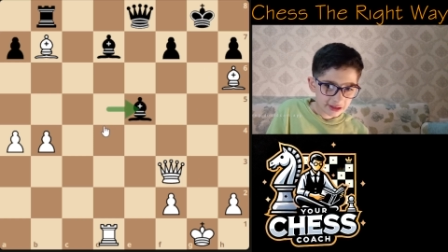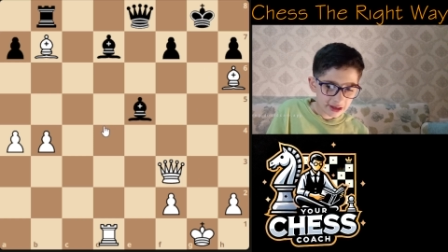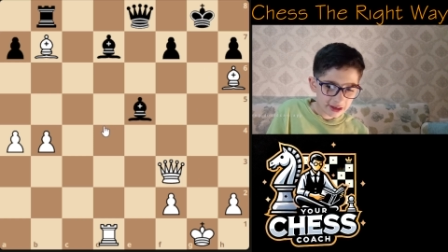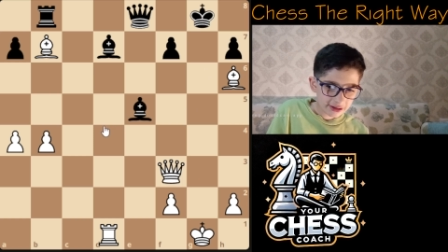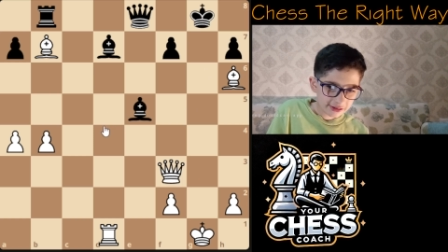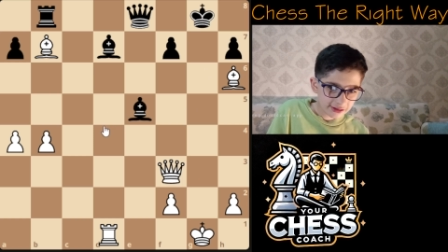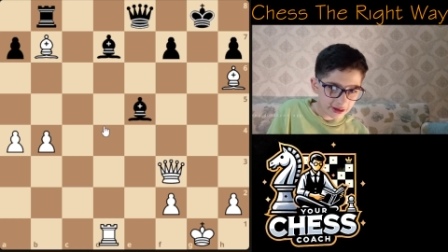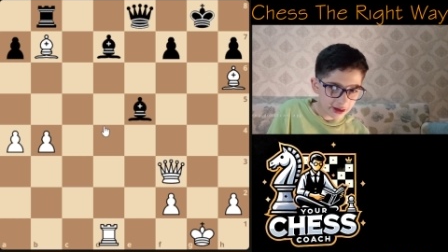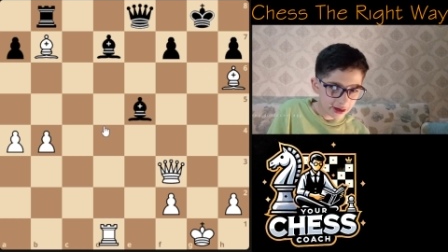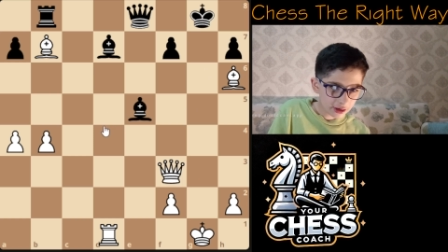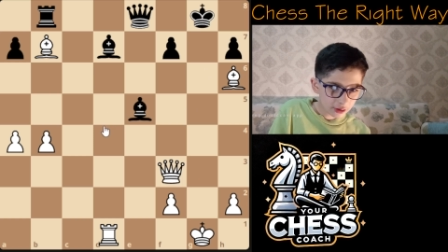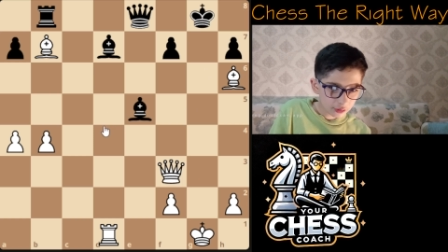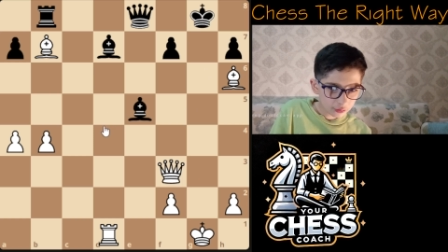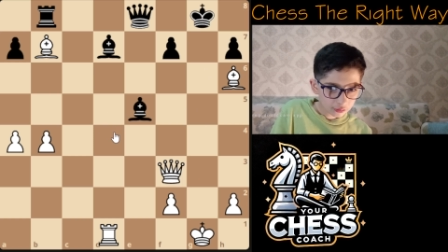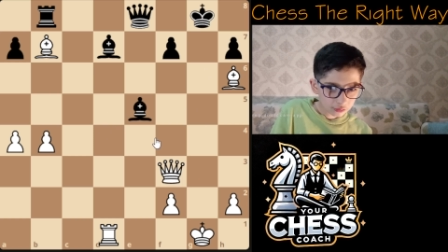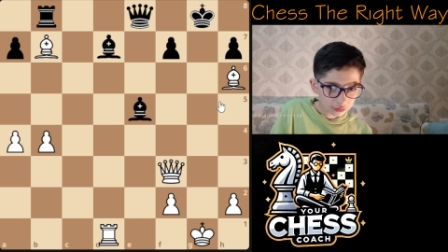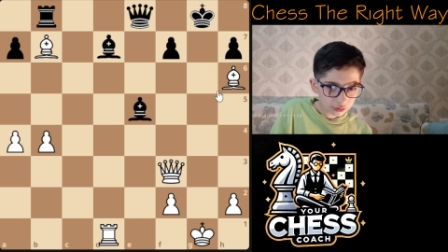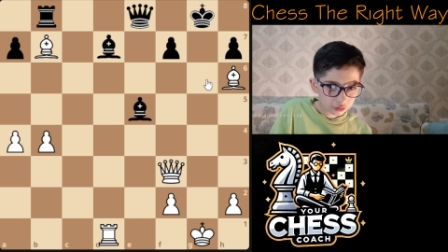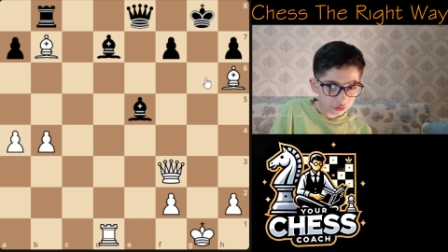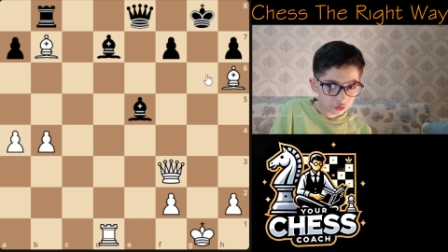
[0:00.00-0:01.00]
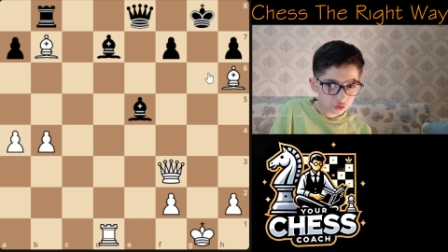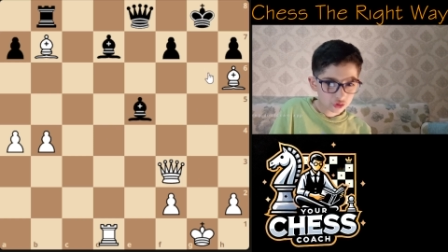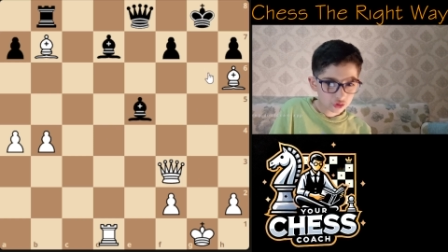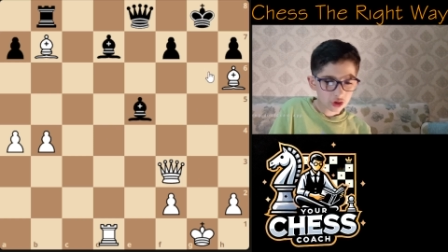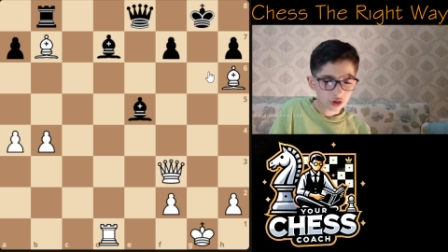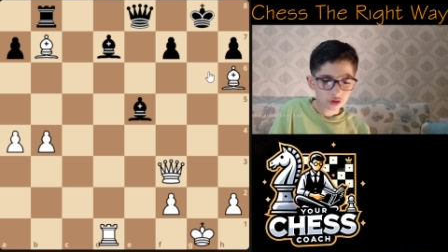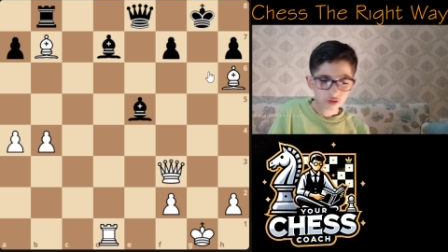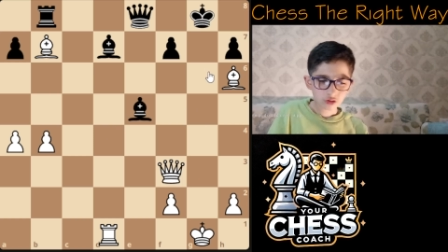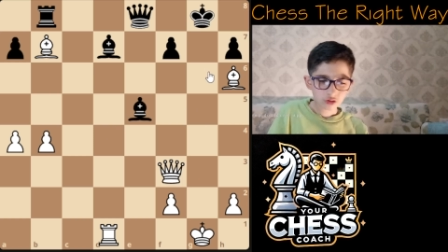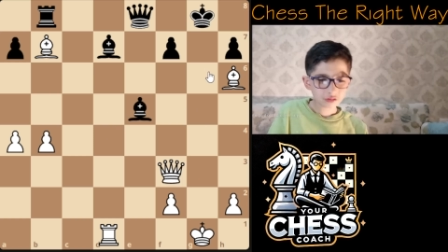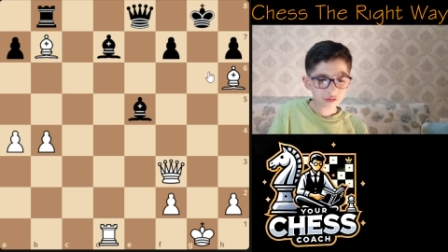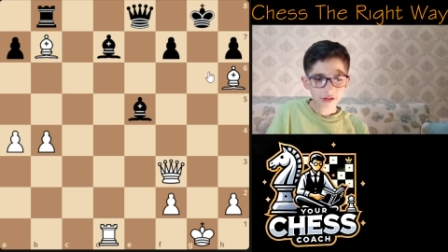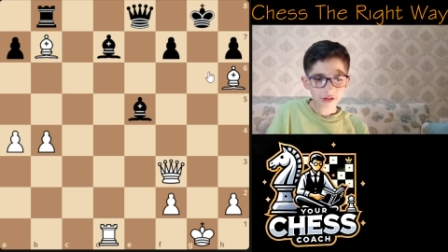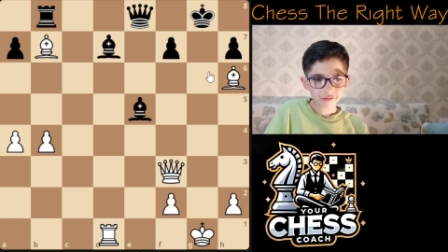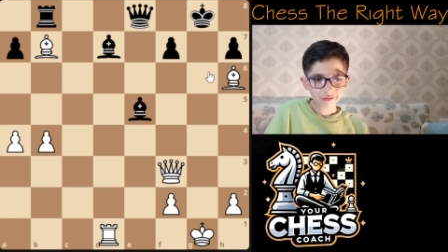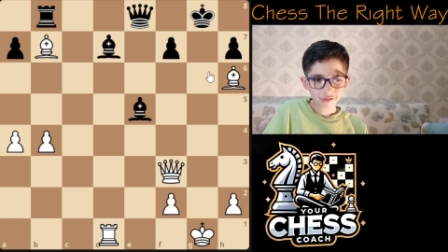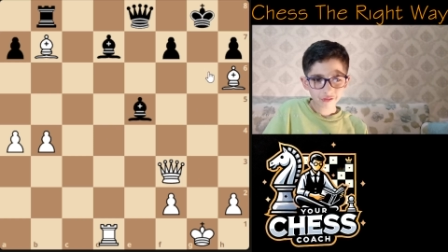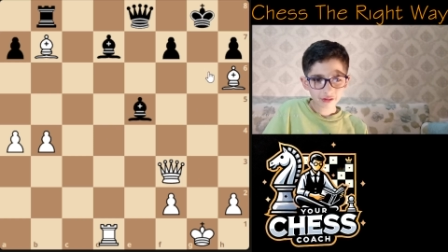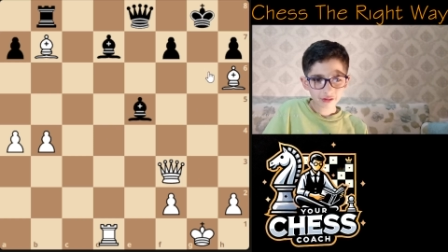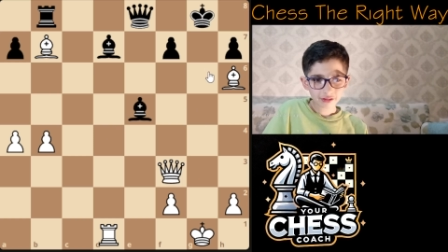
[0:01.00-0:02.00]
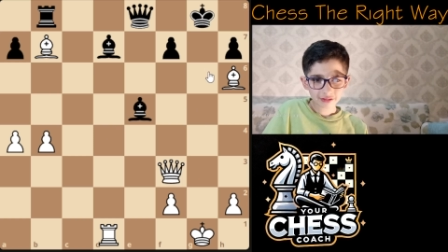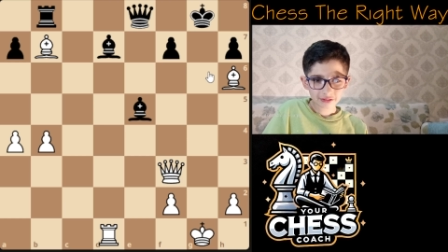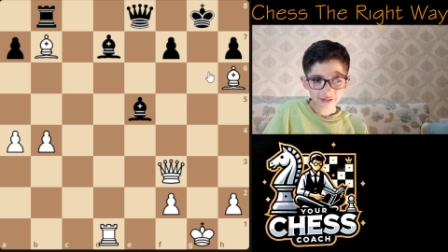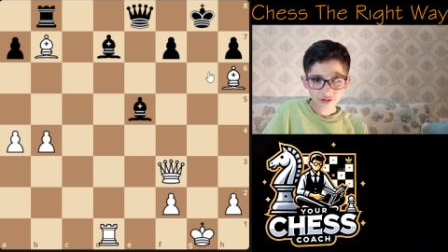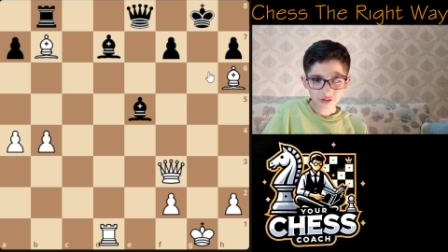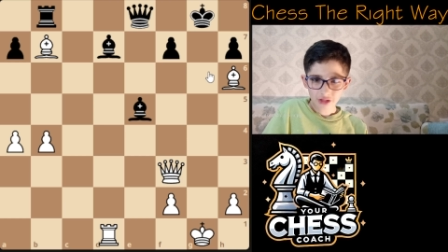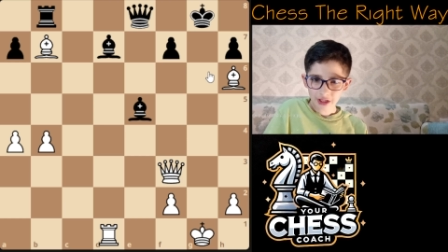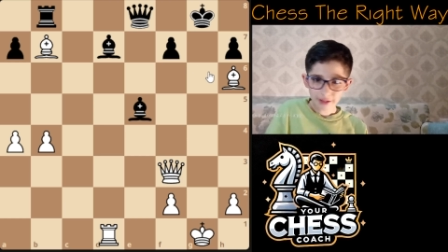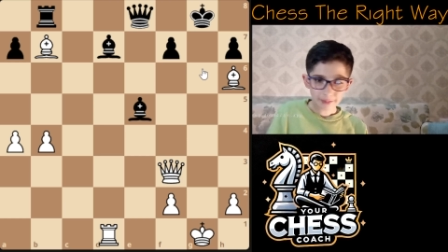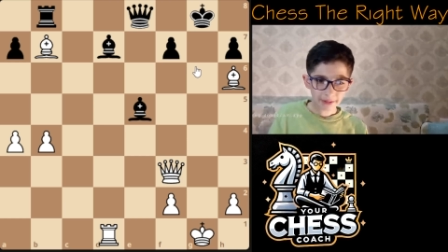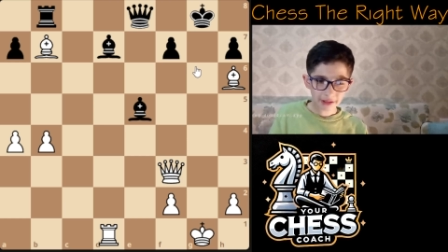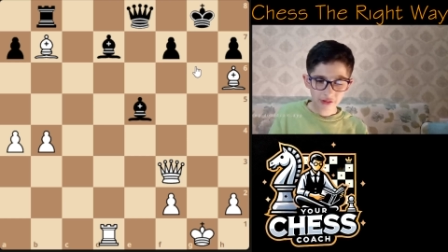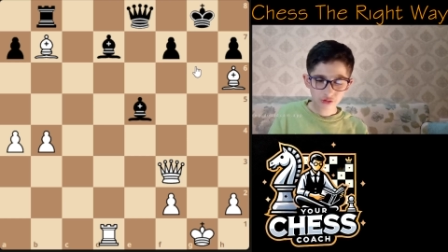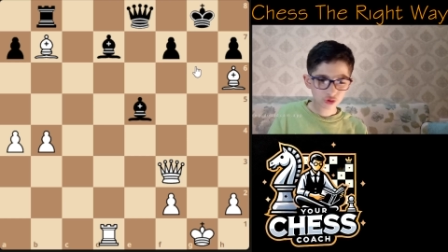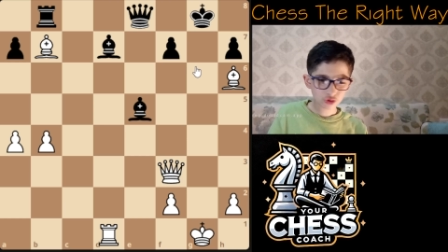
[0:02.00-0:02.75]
And now you just ruined a full checkmate.